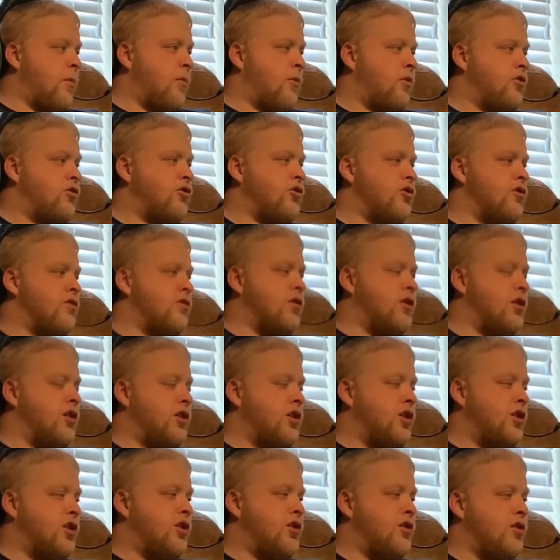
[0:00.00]

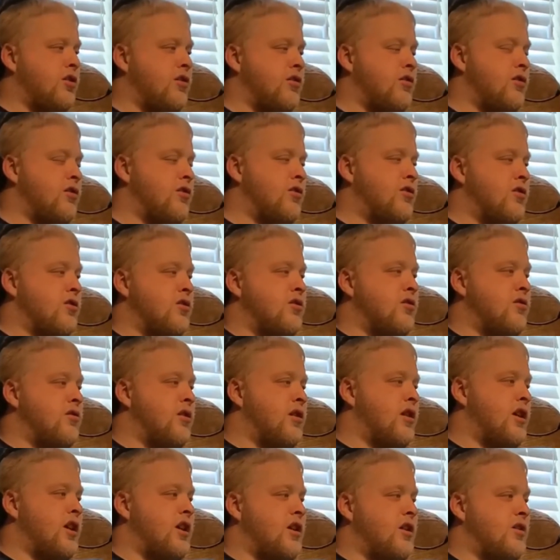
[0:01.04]

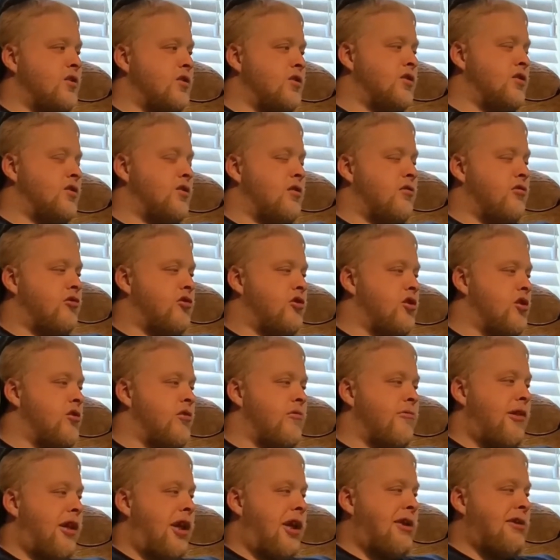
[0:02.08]
can eat and just chew
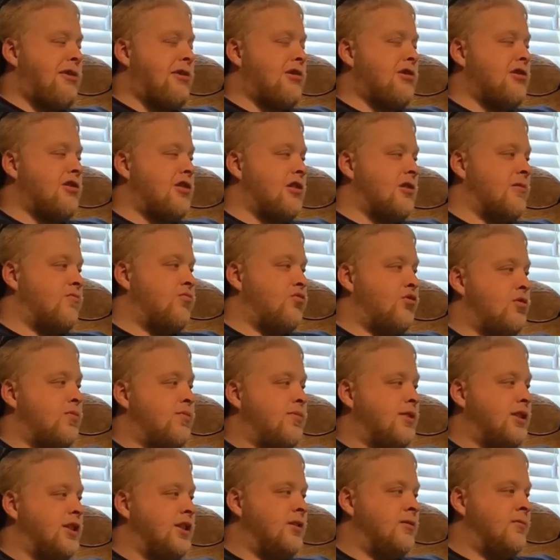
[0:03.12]
and eat this
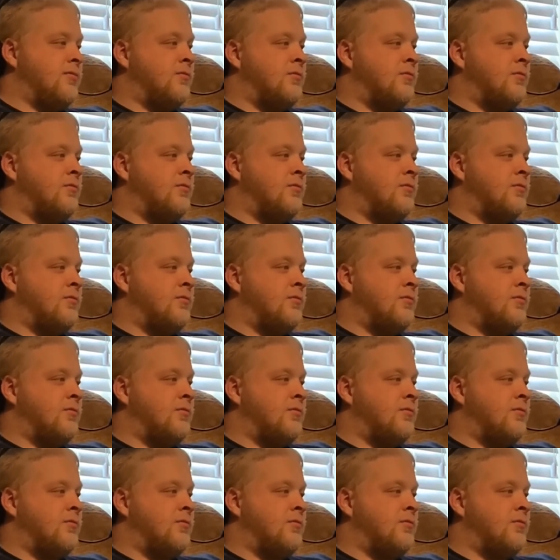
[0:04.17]
properly.